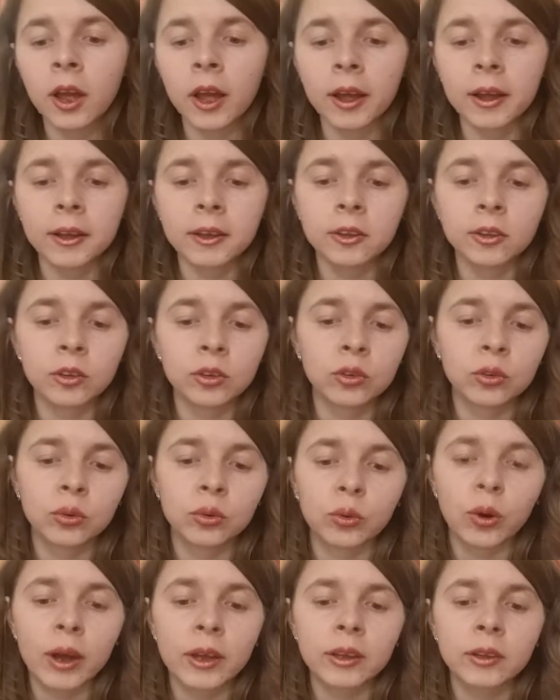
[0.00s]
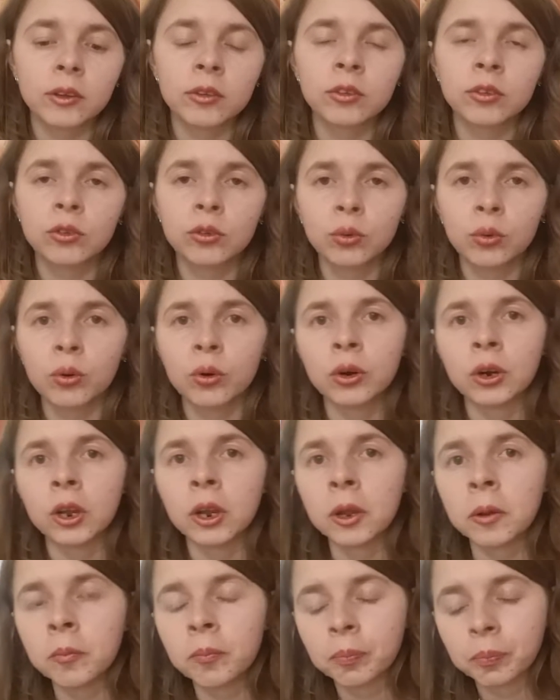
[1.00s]
And to write a
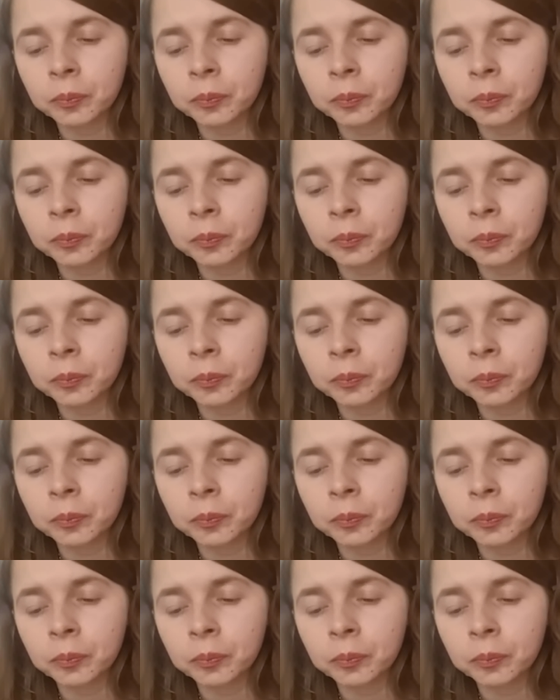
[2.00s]
story,